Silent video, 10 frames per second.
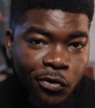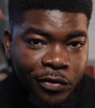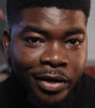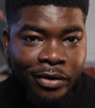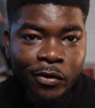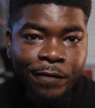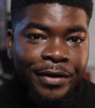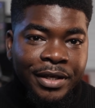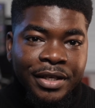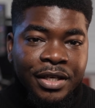over and
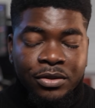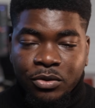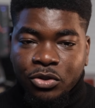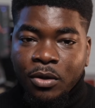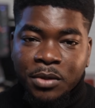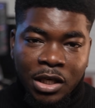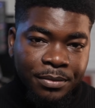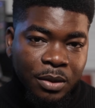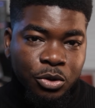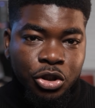over again. So sometimes I would